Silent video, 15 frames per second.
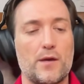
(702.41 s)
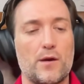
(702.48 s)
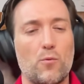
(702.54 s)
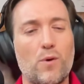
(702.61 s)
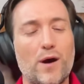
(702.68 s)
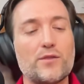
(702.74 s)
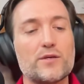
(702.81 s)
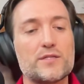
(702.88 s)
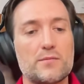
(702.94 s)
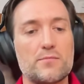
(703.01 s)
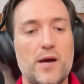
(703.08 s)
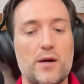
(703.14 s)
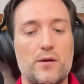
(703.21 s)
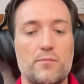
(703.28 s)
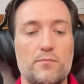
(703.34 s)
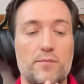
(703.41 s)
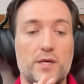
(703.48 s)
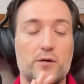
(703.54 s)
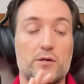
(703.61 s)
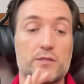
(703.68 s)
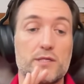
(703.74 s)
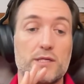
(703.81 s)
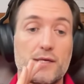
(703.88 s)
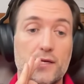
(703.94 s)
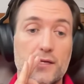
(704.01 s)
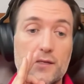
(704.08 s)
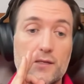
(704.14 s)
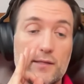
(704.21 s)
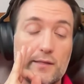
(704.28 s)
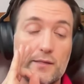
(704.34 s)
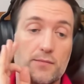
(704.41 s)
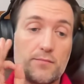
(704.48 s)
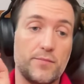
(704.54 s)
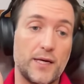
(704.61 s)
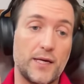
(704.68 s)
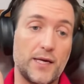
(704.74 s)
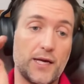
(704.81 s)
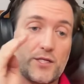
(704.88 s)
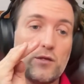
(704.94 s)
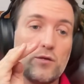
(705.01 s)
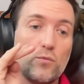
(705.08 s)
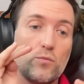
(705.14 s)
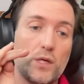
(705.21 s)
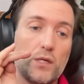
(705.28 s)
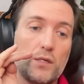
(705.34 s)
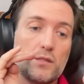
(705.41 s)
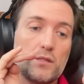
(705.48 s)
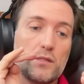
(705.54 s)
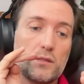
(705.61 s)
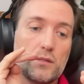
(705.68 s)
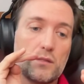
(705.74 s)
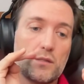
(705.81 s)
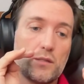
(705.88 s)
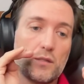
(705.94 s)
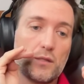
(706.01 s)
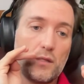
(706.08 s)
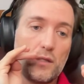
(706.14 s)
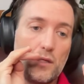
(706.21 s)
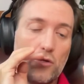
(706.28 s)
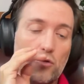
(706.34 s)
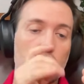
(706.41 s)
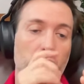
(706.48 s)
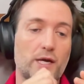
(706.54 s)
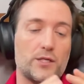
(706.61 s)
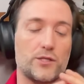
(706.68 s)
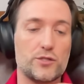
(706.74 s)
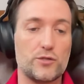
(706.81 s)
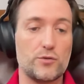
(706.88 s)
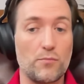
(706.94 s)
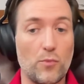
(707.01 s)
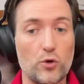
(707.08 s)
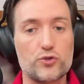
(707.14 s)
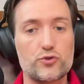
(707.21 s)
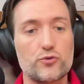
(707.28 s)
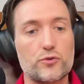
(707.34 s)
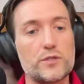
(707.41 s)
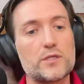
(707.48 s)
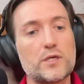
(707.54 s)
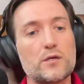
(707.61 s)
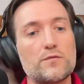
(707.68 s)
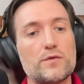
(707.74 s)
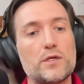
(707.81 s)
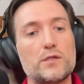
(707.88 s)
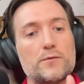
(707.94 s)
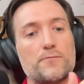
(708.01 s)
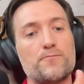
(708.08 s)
Why does that matter? Because it, uh, by catching the wind, it also catches the moisture inside of it,